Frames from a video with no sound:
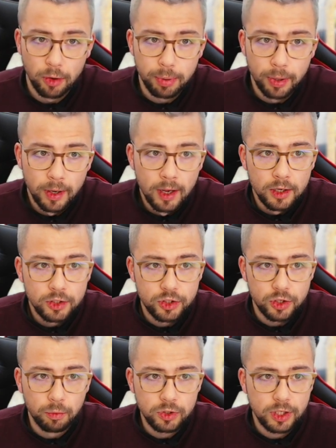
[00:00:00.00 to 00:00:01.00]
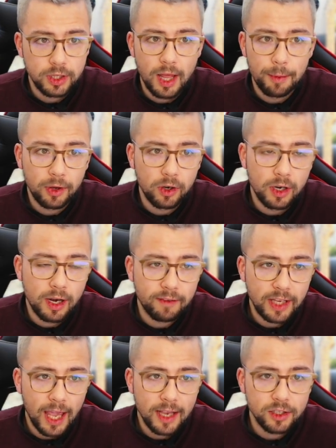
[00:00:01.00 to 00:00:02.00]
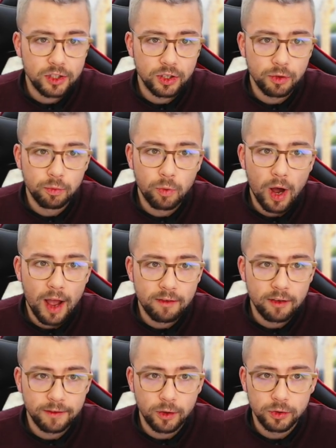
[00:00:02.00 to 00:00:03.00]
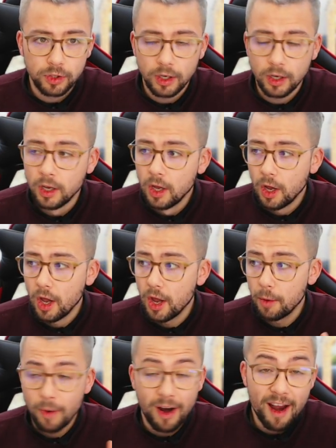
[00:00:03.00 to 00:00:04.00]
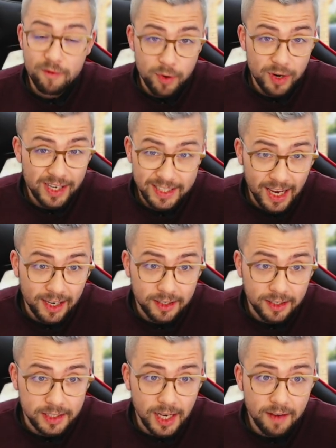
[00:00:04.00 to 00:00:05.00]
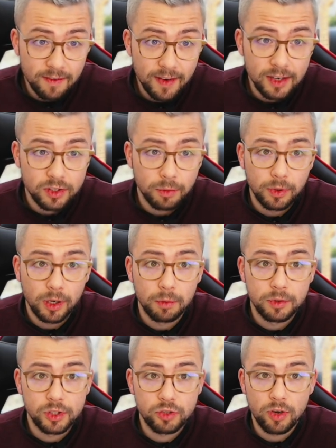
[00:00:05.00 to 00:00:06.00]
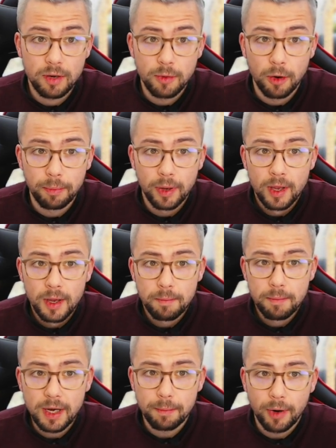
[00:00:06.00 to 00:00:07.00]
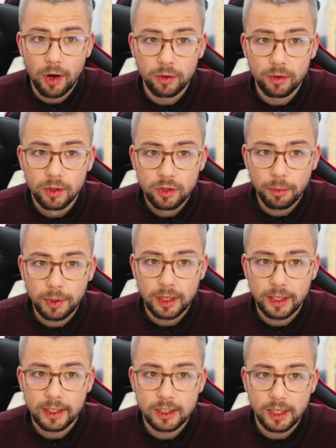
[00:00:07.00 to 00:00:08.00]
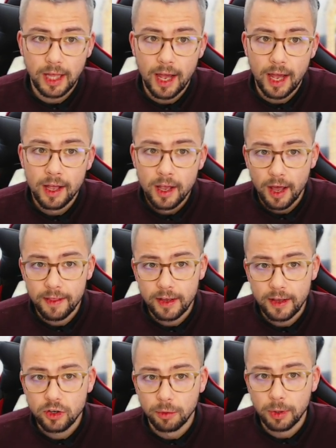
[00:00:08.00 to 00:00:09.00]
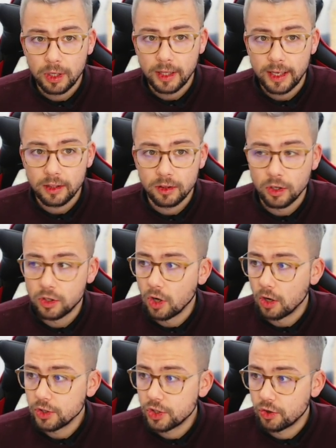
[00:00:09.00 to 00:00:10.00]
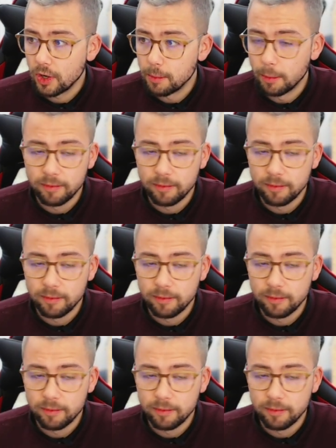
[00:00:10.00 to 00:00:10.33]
up. So once in there, we're gonna navigate to whatever folder, wherever we decided to save it. So I'm gonna go to stream up, minim poll, double click into that, and then double click the .stream